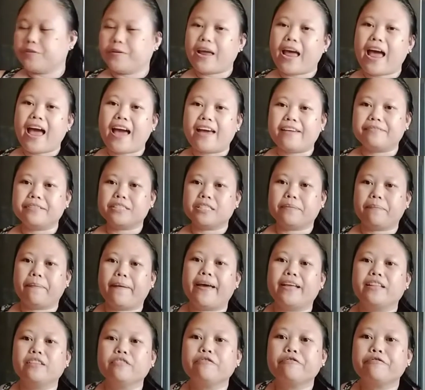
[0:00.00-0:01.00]
I've
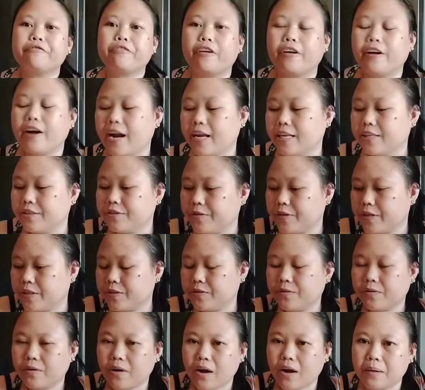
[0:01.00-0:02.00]
spent 400
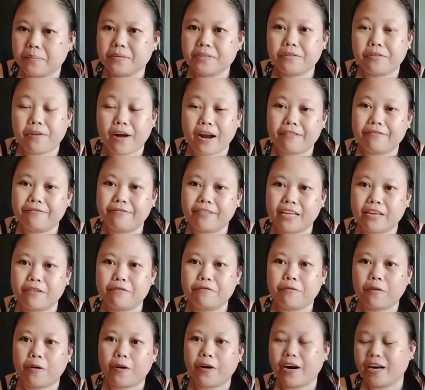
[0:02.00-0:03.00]
dirhams, roughly
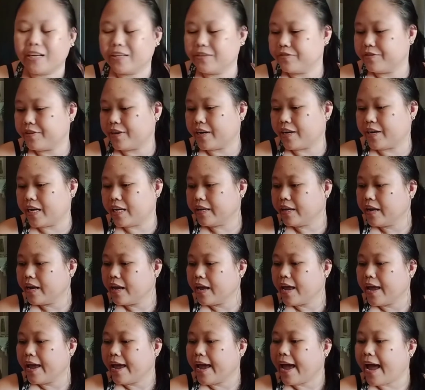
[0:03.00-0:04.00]
400.
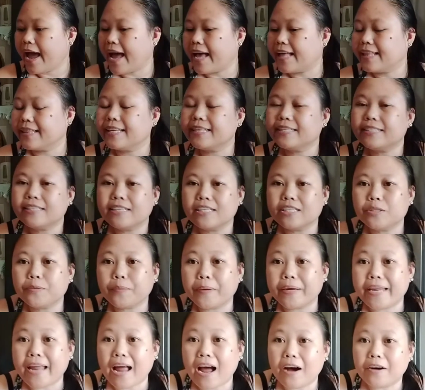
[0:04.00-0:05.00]
And this is
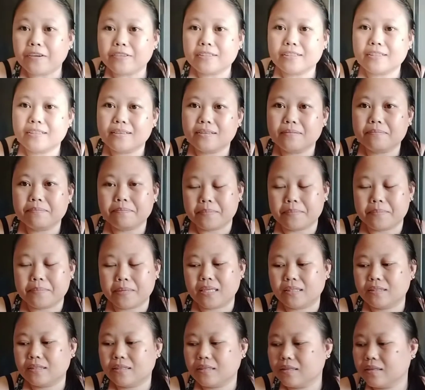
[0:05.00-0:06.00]
without the meat.
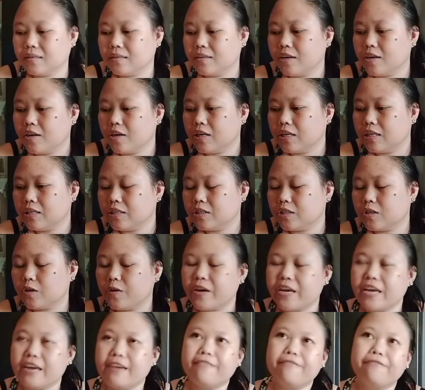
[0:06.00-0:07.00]
So
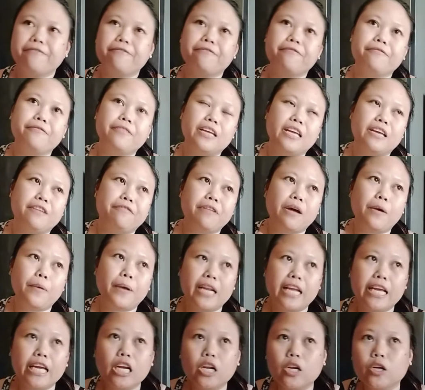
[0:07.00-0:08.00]
if I will
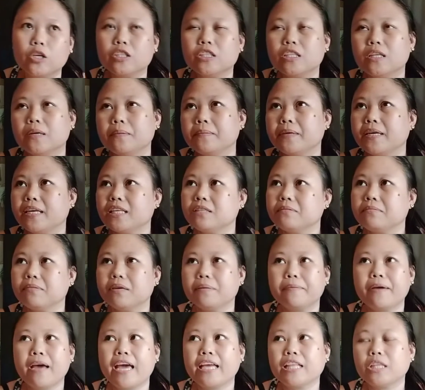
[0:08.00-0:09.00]
include the meat, maybe
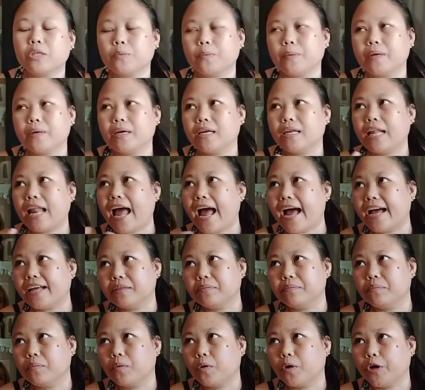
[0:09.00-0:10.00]
it will add
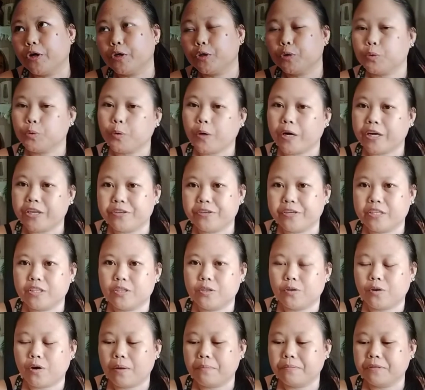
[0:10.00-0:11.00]
more 200
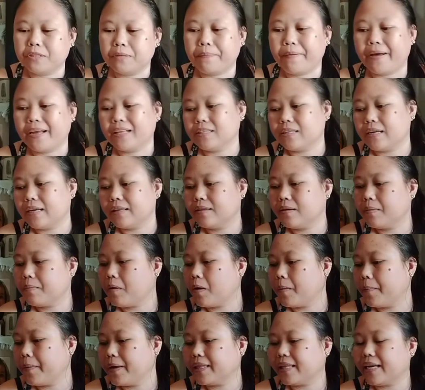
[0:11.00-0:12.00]
dirhams. But at the
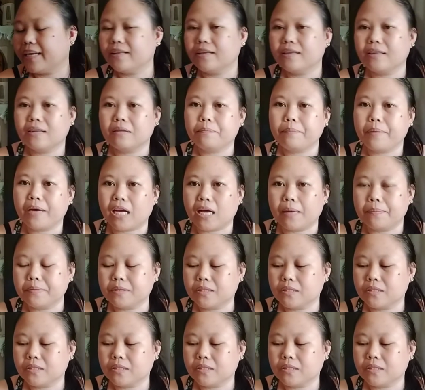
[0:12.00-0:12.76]
moment, I didn't pick up.